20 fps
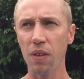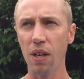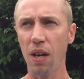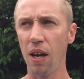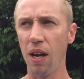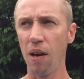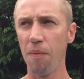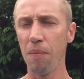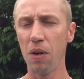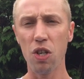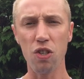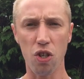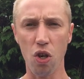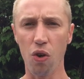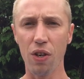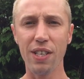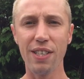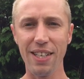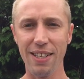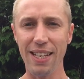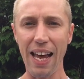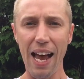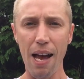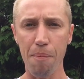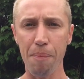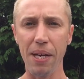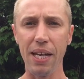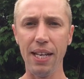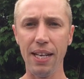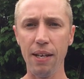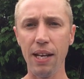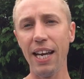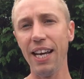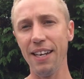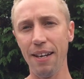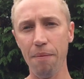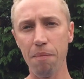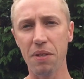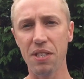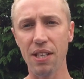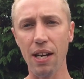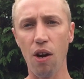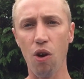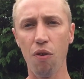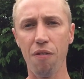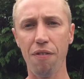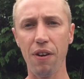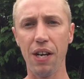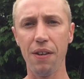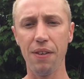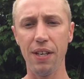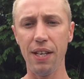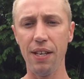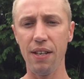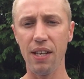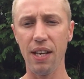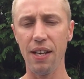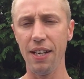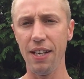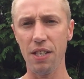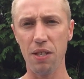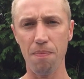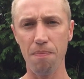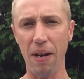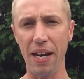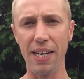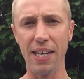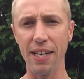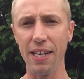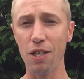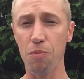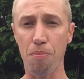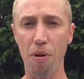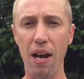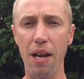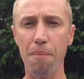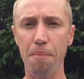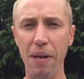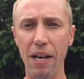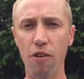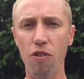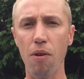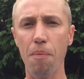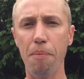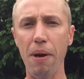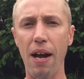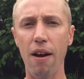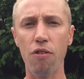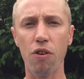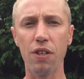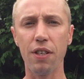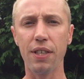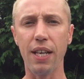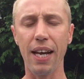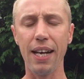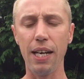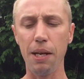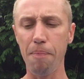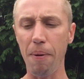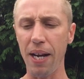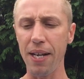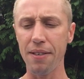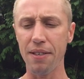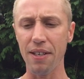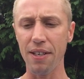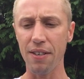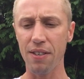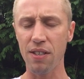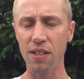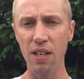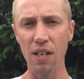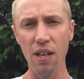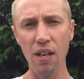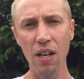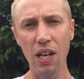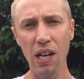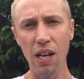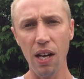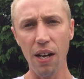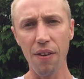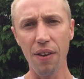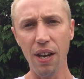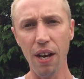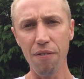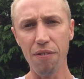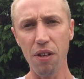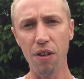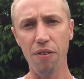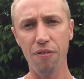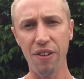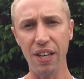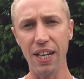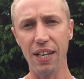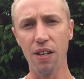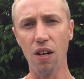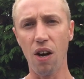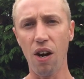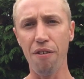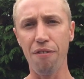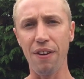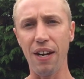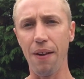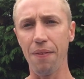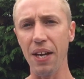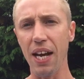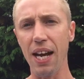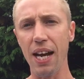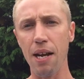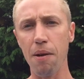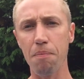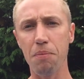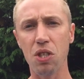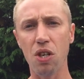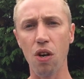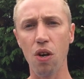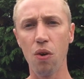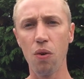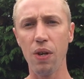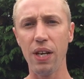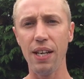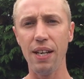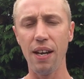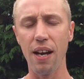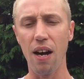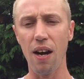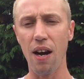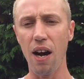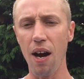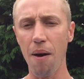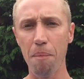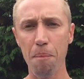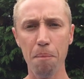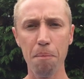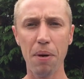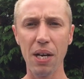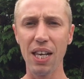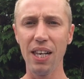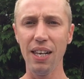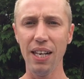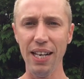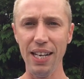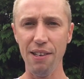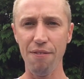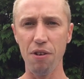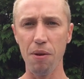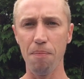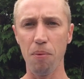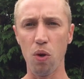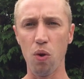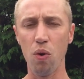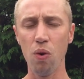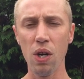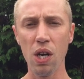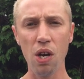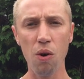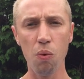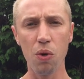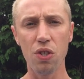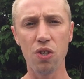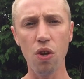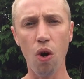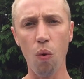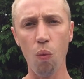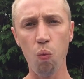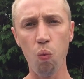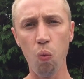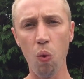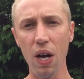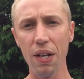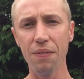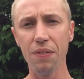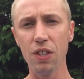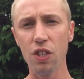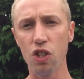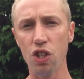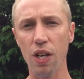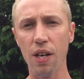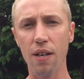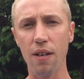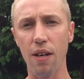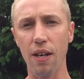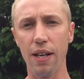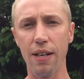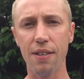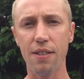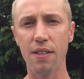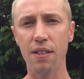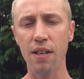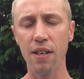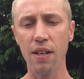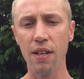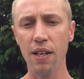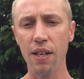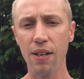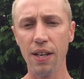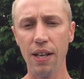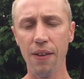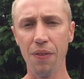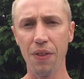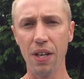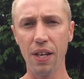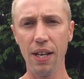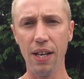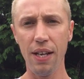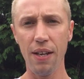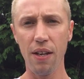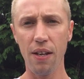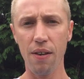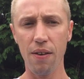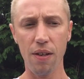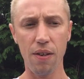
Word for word: um, as long as he's happy in himself and, the, and he's making his brand bigger and better on a daily basis. Another thing that I found absolutely unbelievable was not one journalist in the